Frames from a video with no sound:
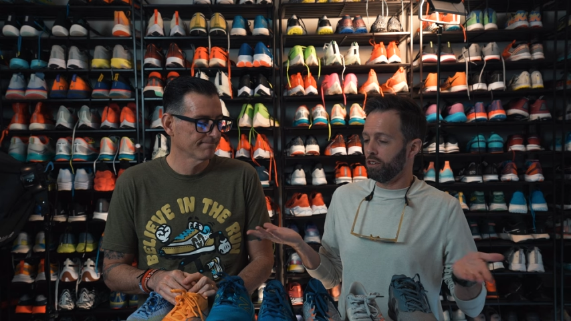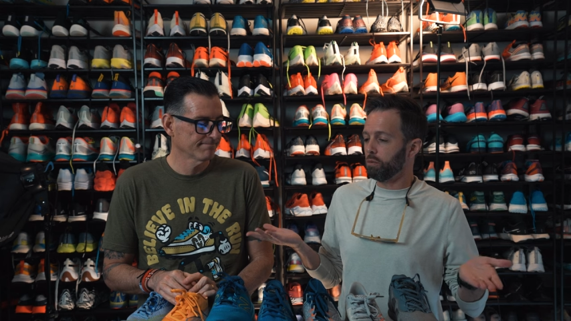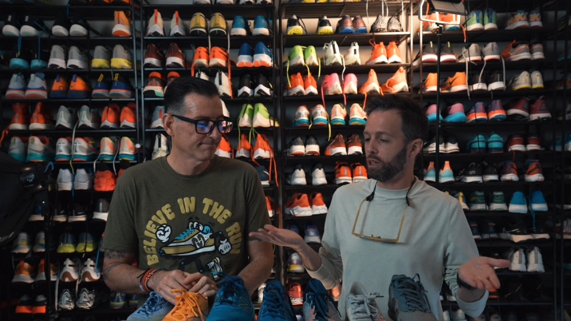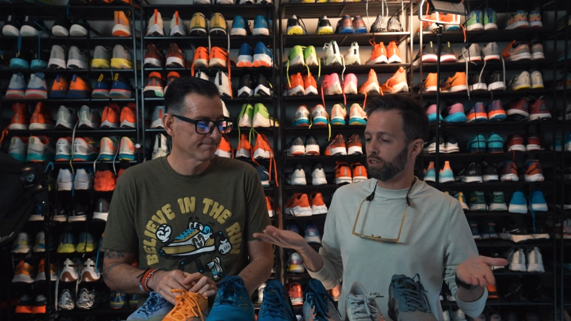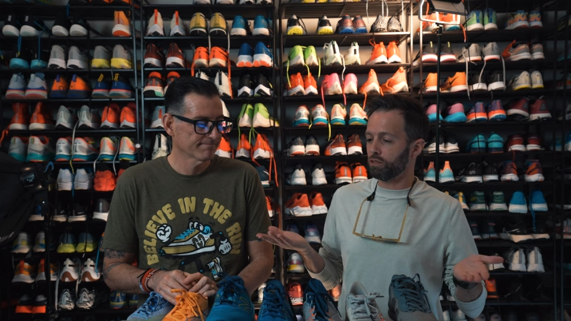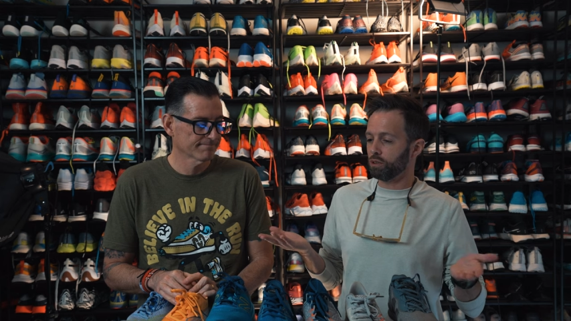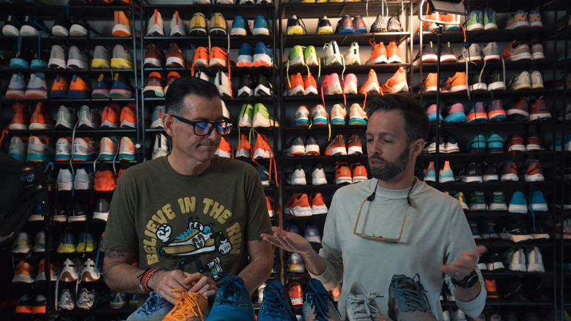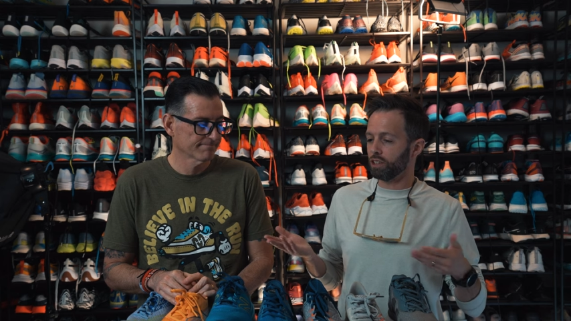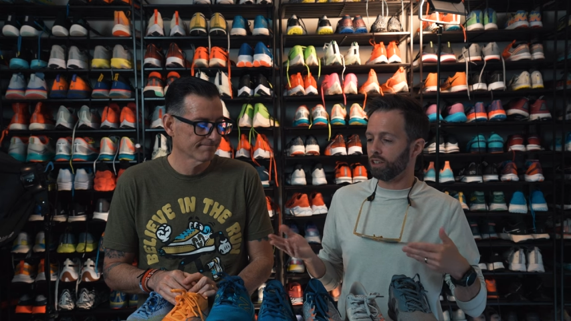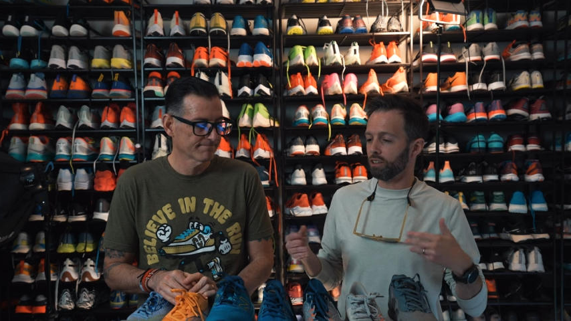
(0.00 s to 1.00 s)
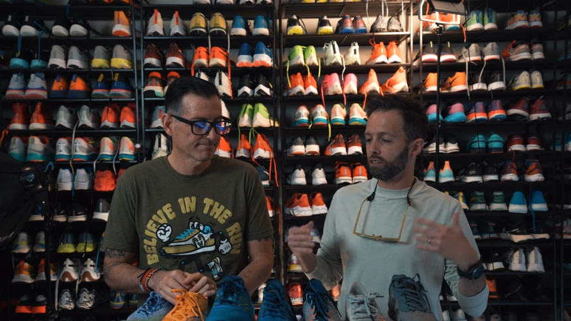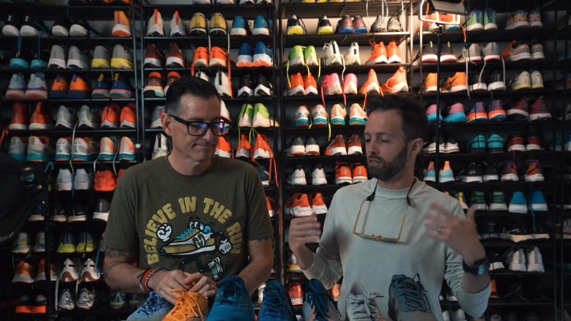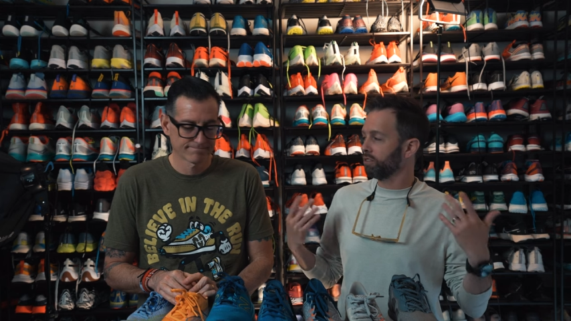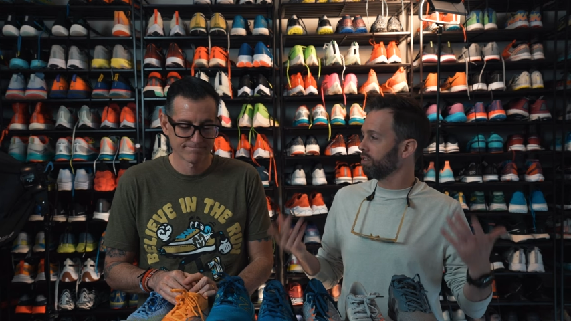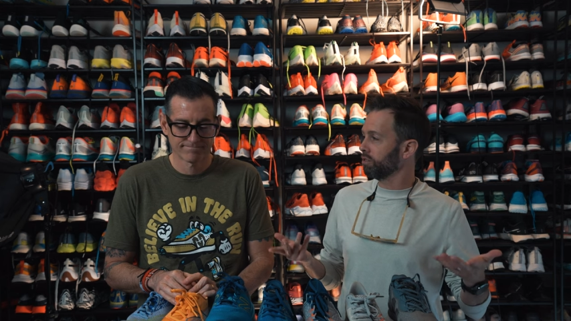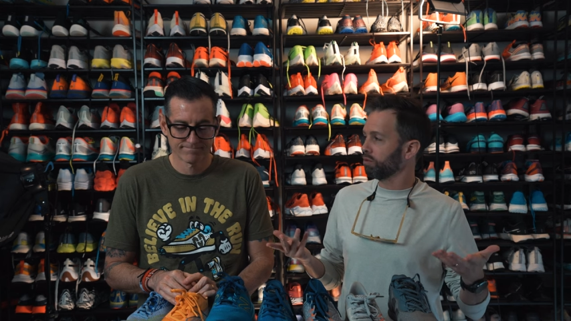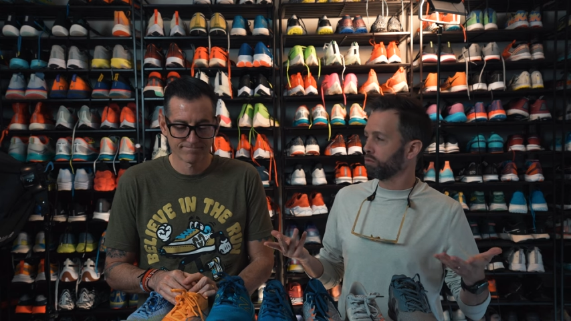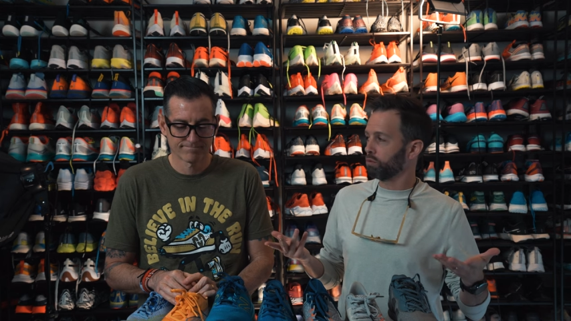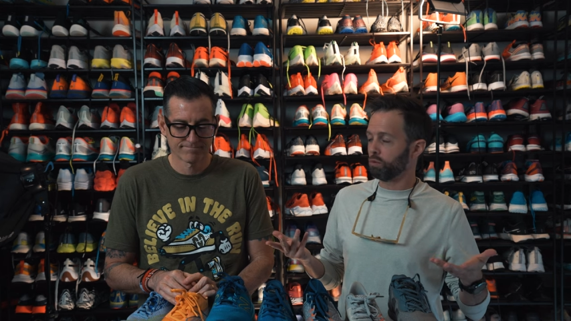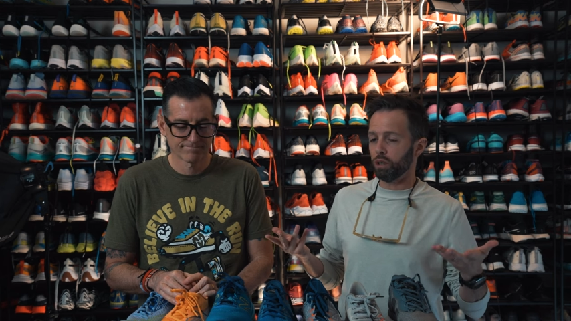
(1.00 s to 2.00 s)
Speaker 1: New Balance fuel cell,
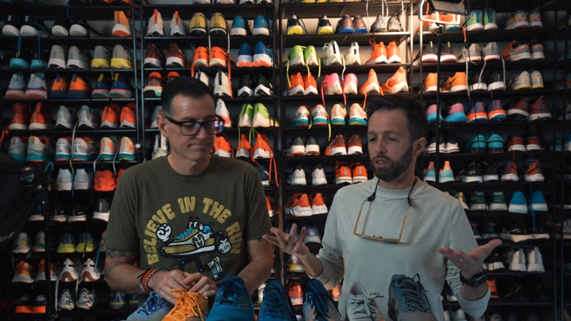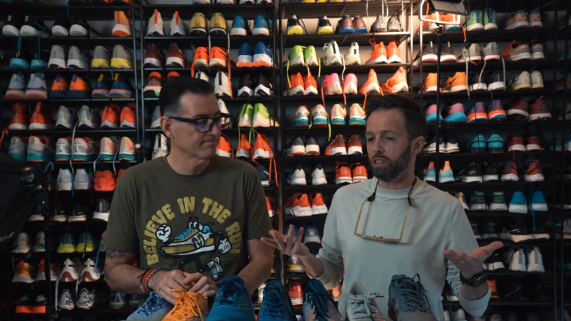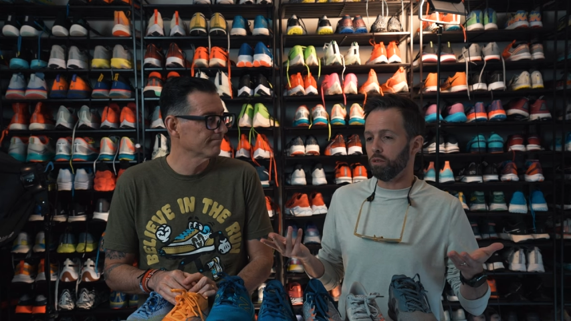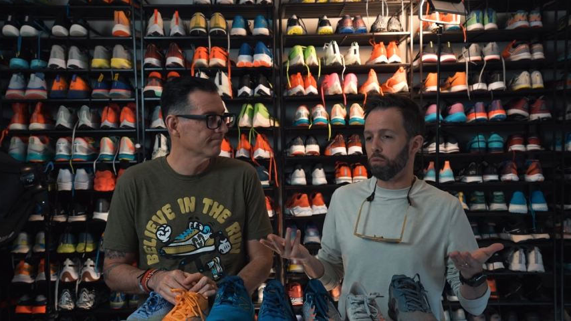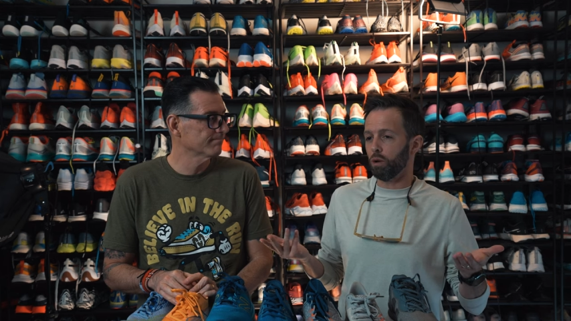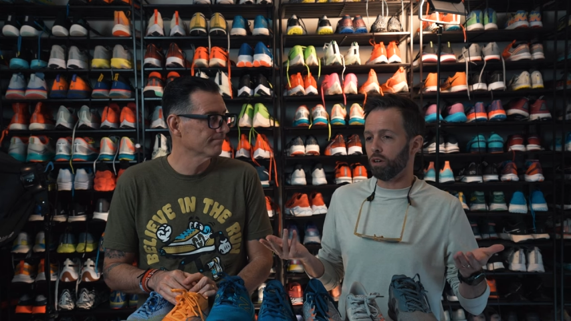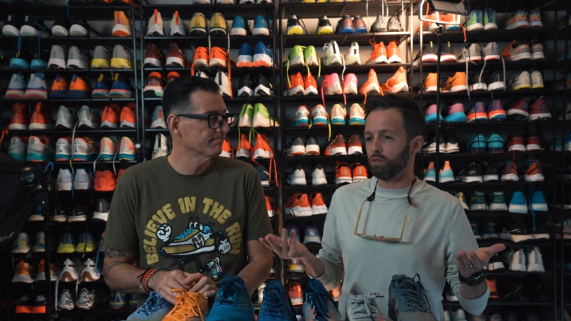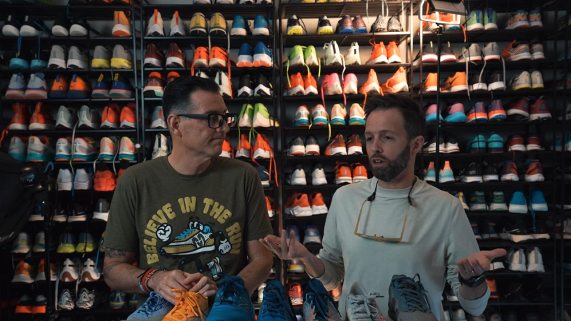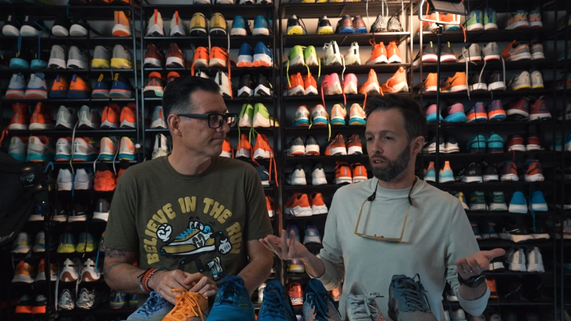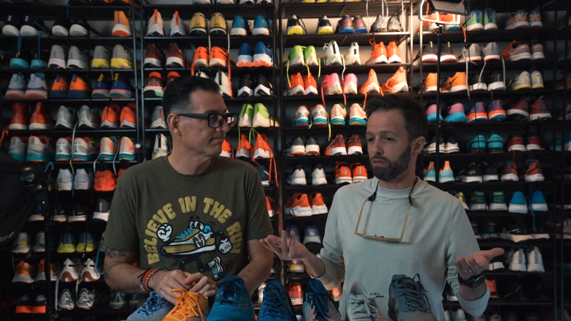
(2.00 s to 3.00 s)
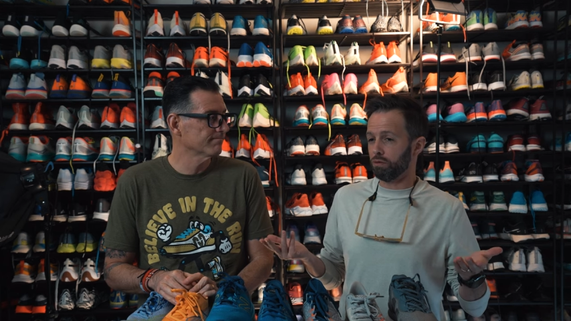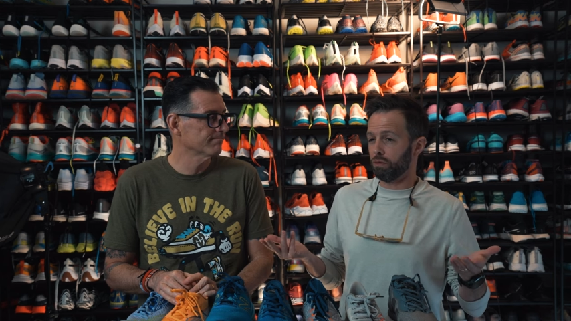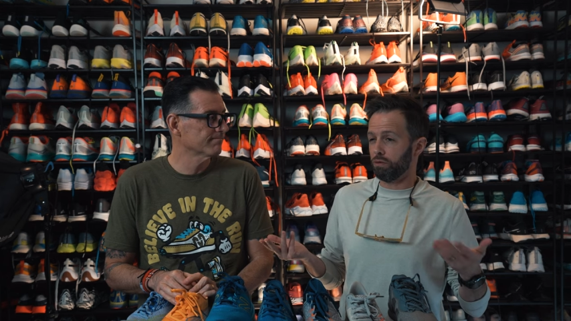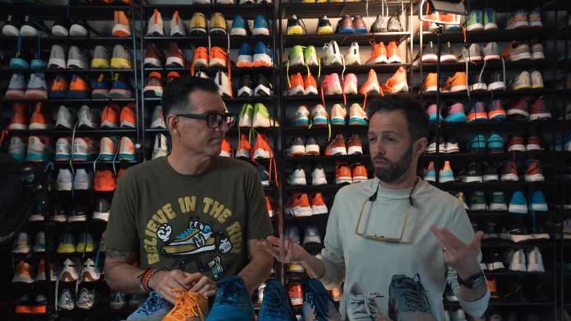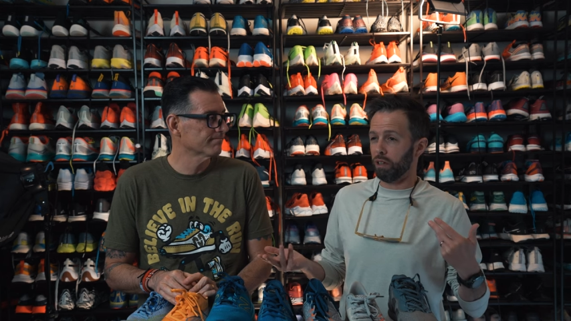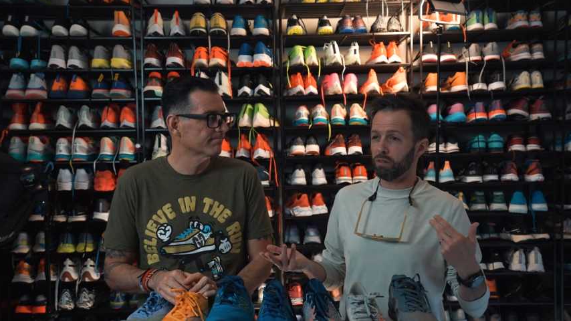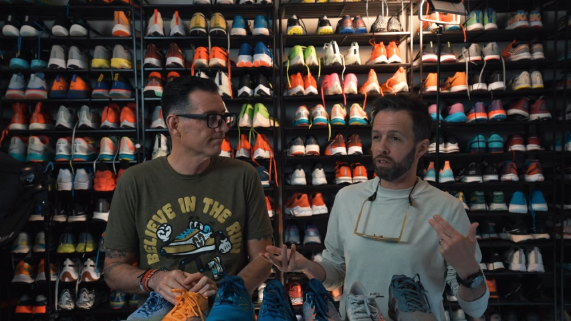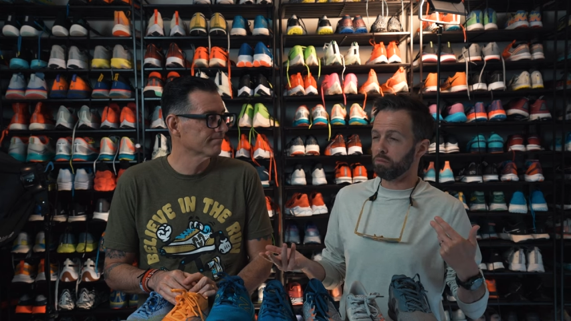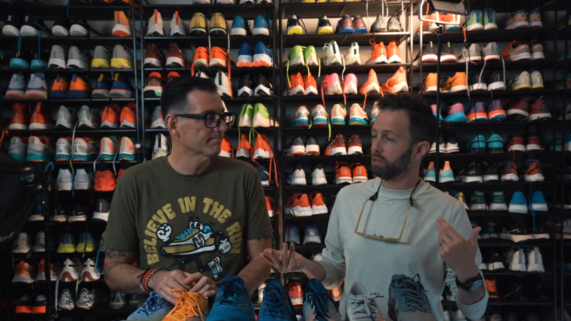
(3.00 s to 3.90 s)
really one of our favorite